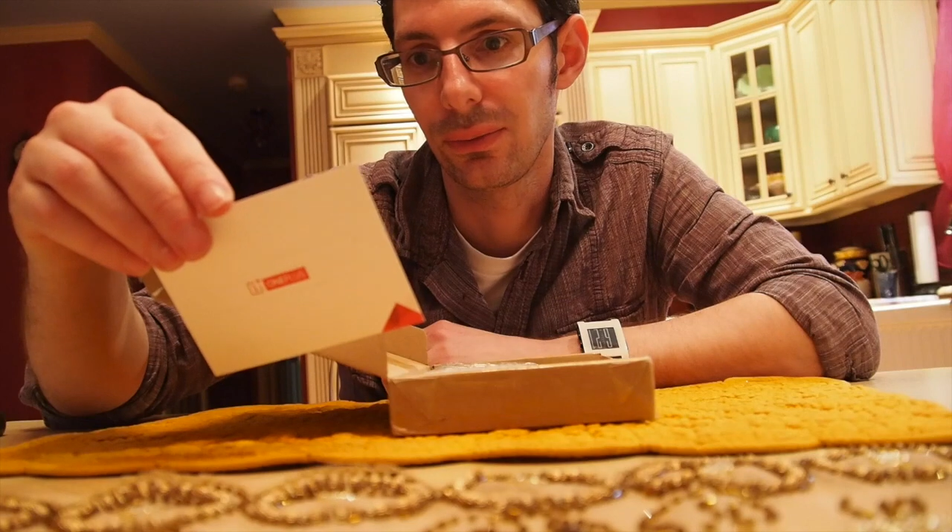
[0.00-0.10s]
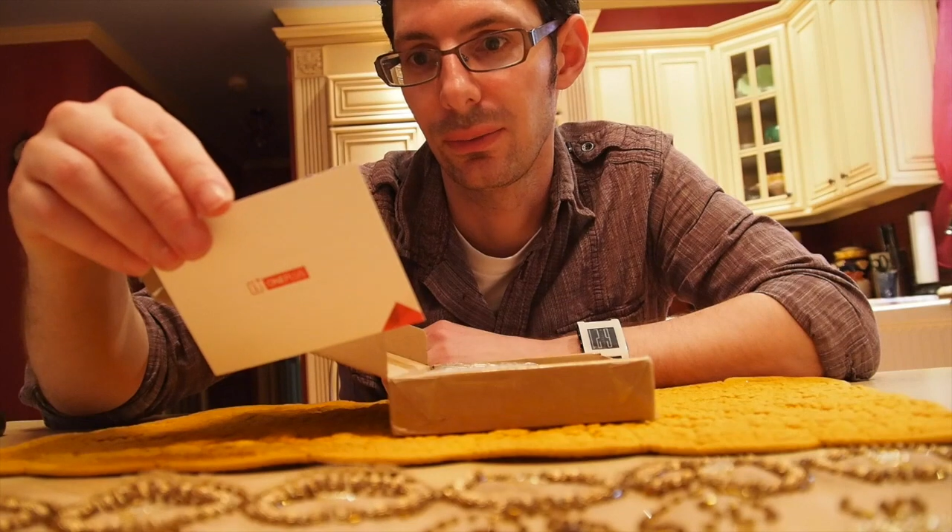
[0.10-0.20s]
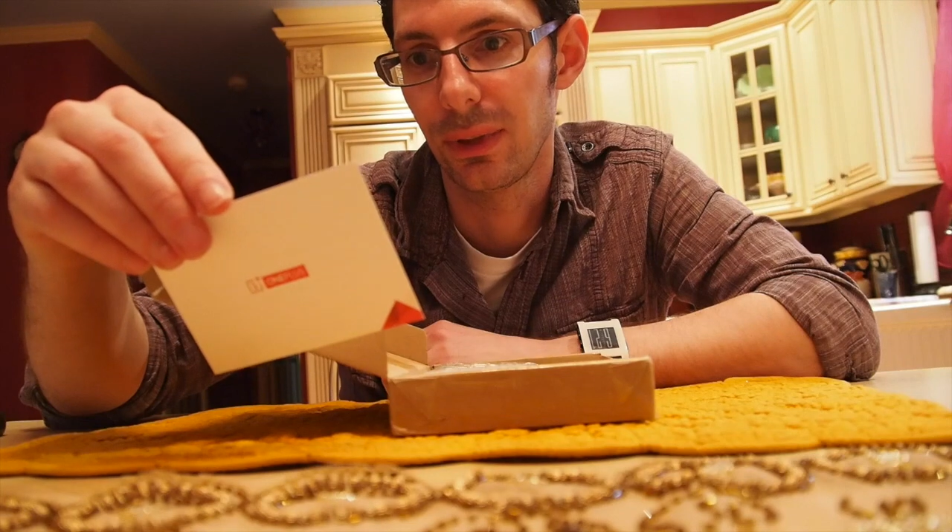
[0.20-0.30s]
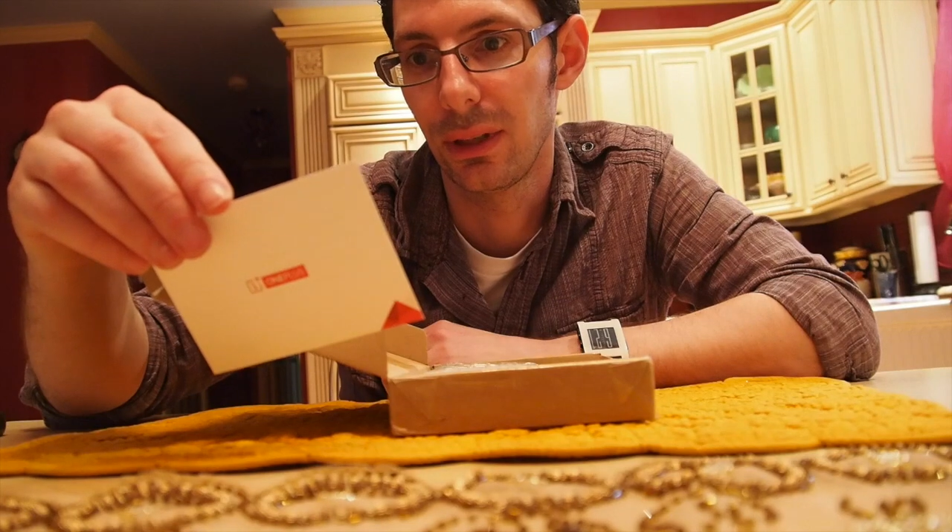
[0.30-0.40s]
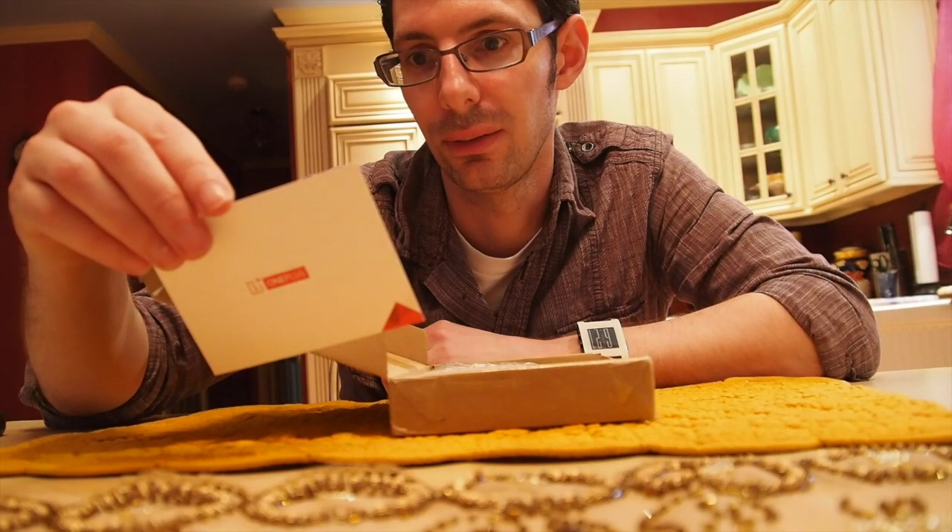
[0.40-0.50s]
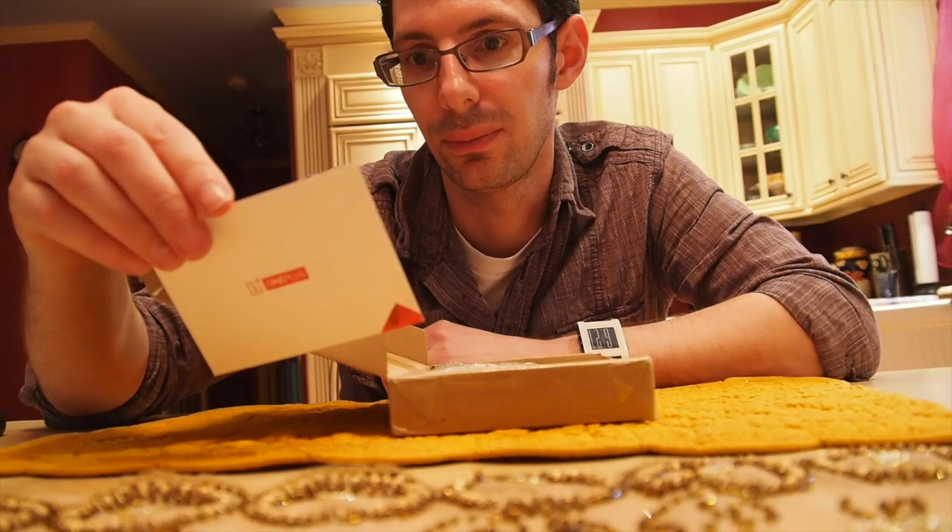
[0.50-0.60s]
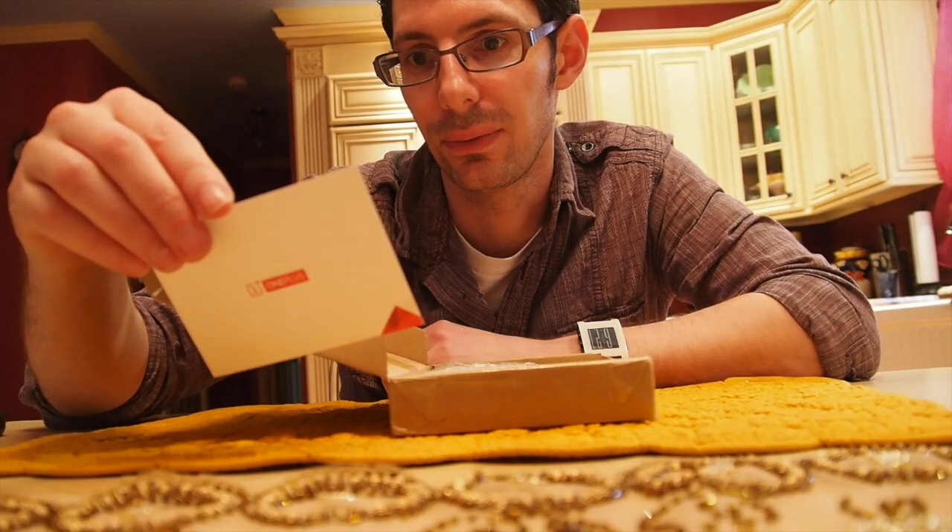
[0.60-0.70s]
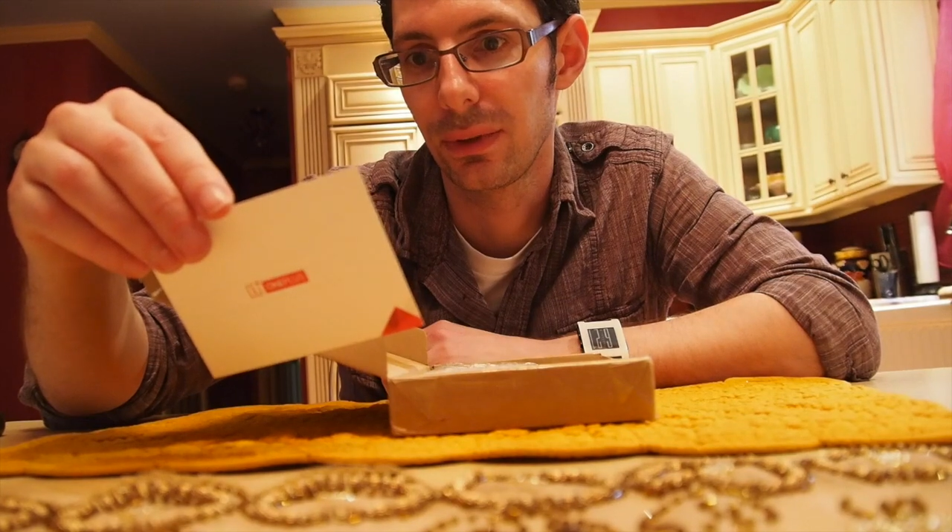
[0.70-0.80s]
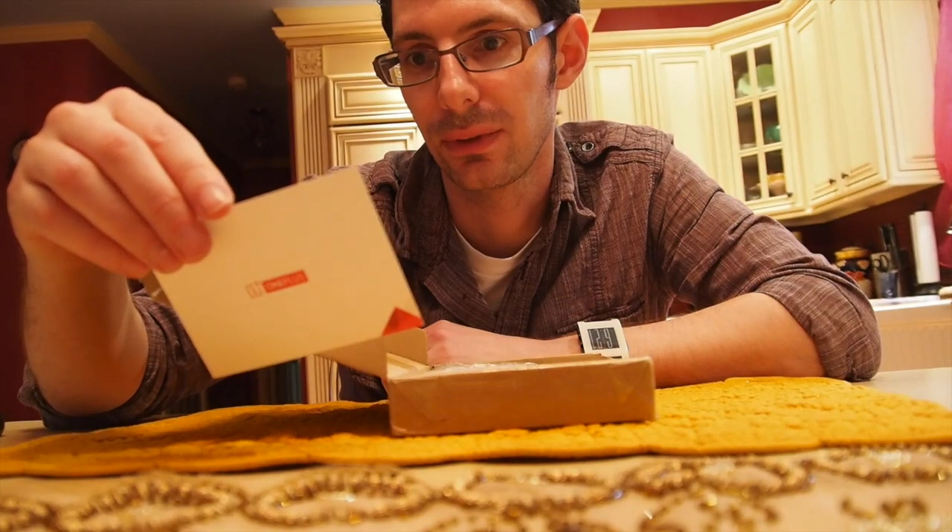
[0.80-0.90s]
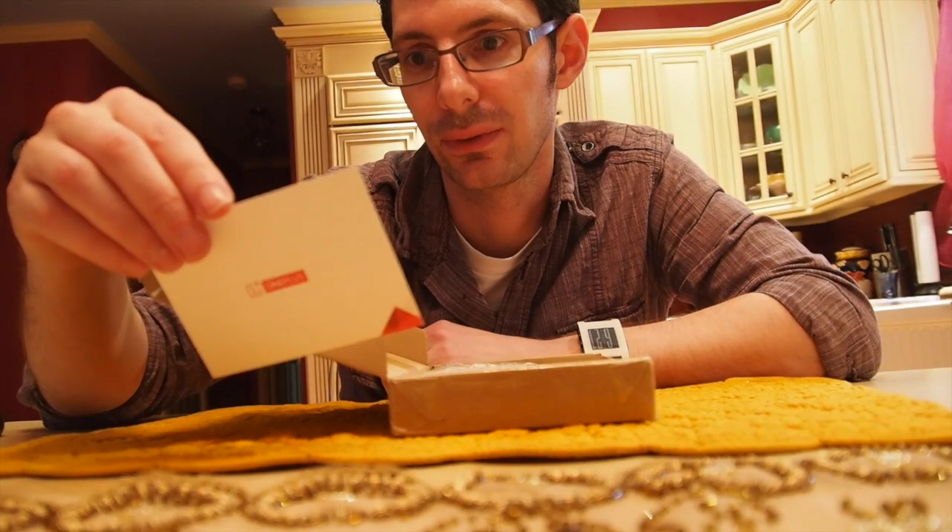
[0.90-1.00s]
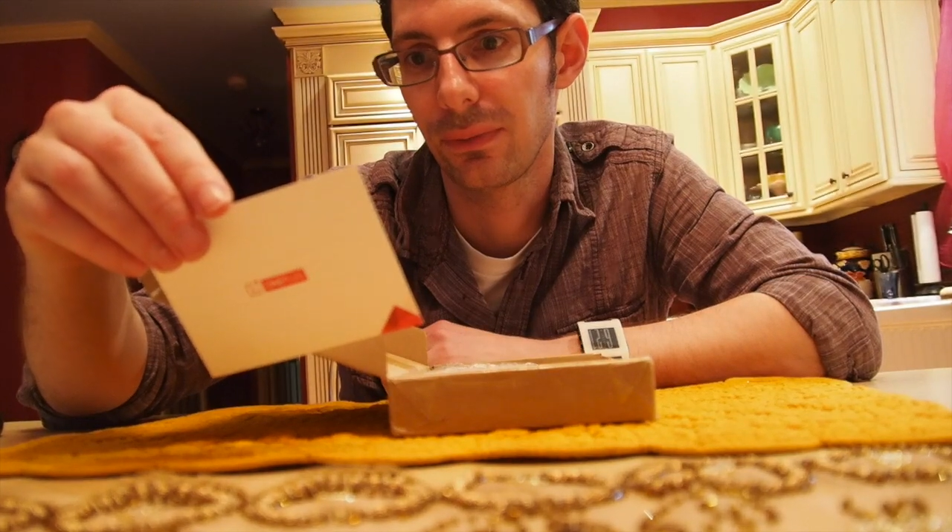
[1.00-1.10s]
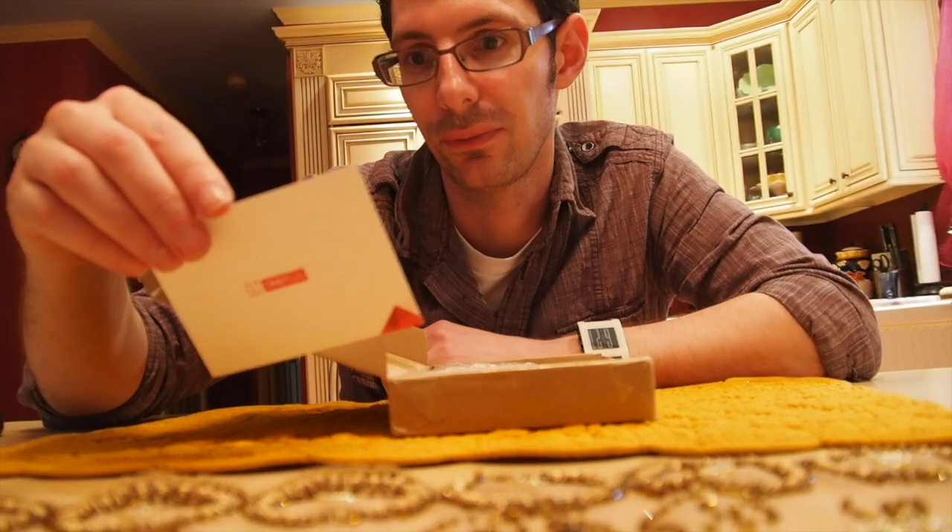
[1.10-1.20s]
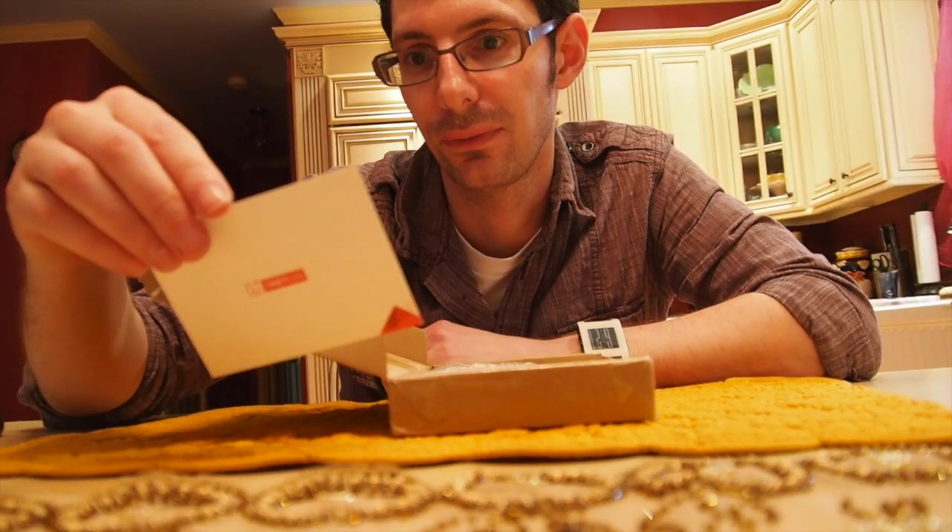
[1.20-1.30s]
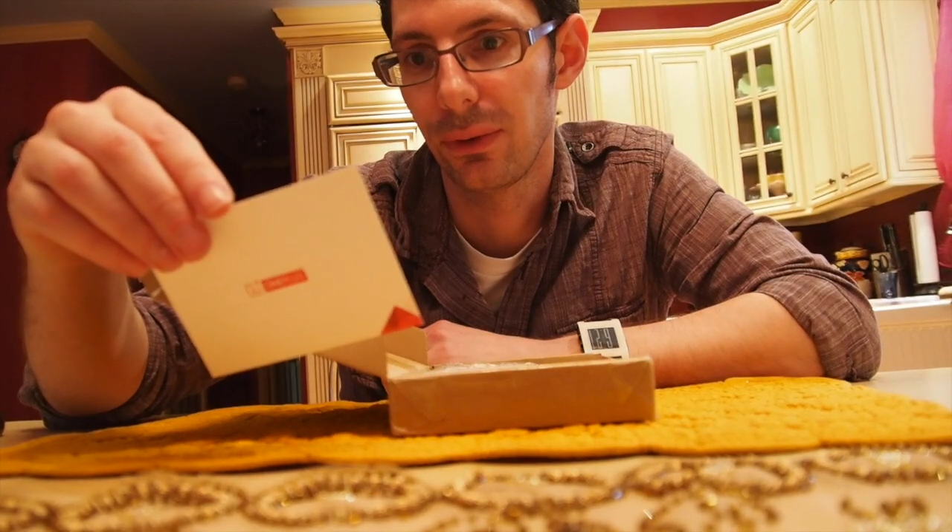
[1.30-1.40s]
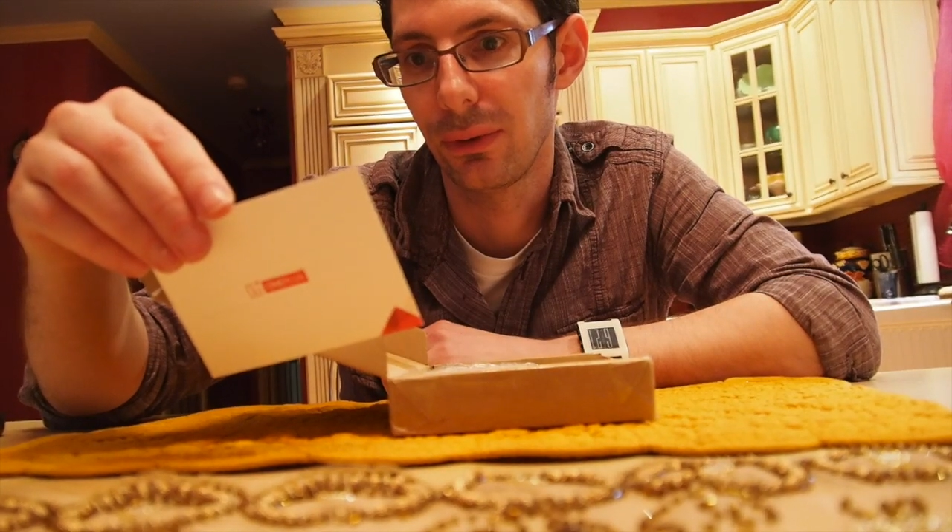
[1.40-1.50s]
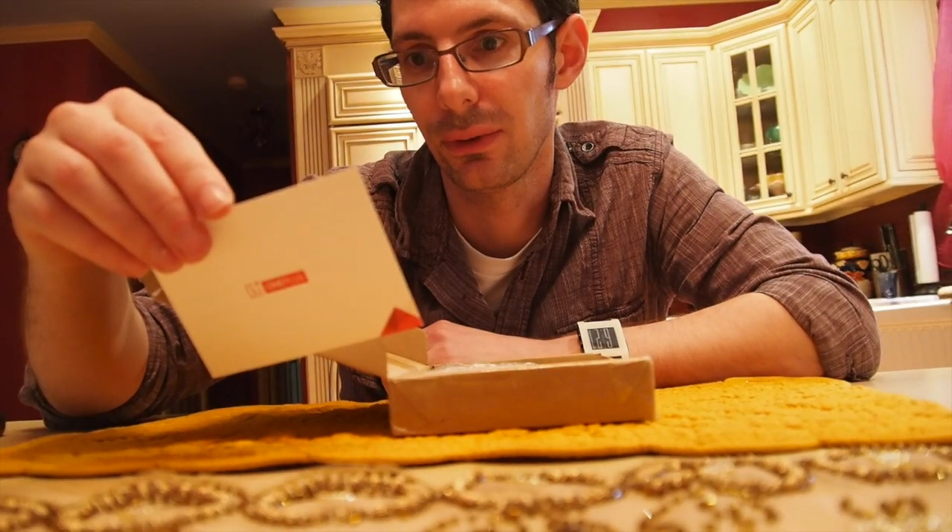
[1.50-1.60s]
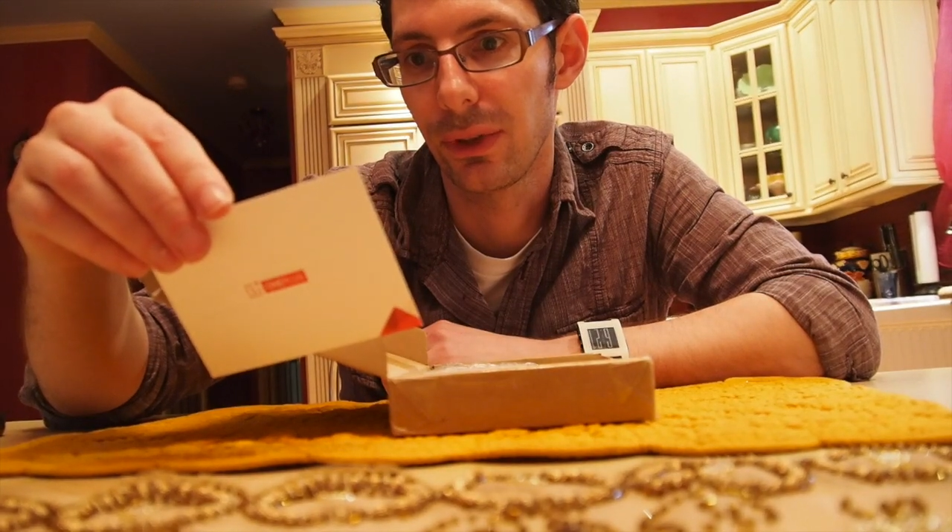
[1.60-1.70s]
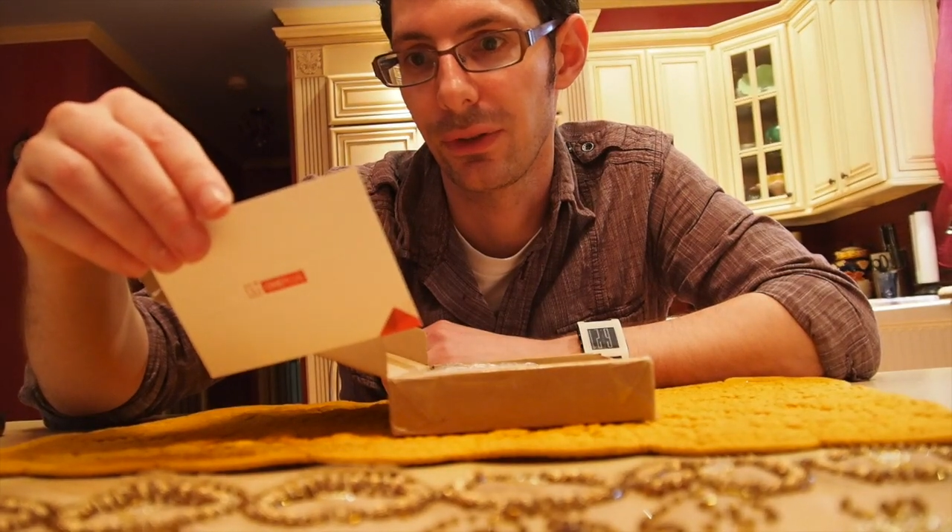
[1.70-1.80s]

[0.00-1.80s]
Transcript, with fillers: We hope that